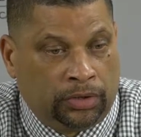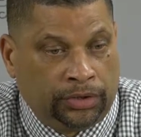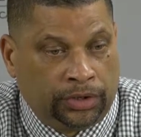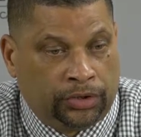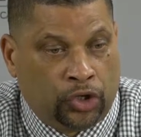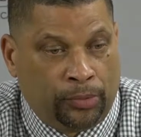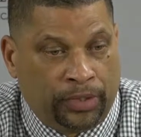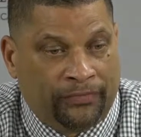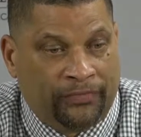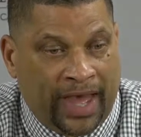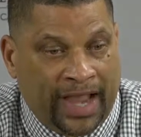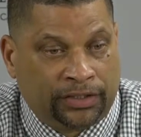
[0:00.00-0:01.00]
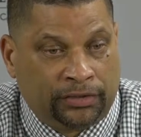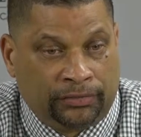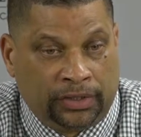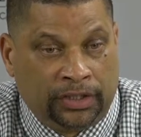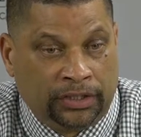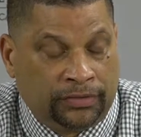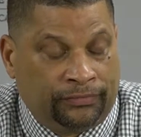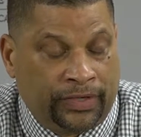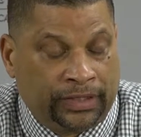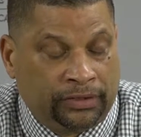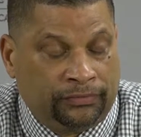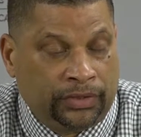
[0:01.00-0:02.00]
determining factor in his
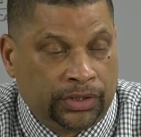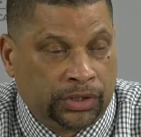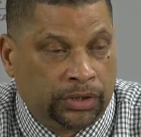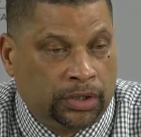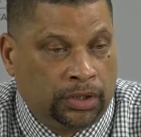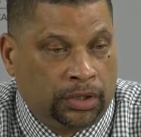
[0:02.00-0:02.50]
effectiveness.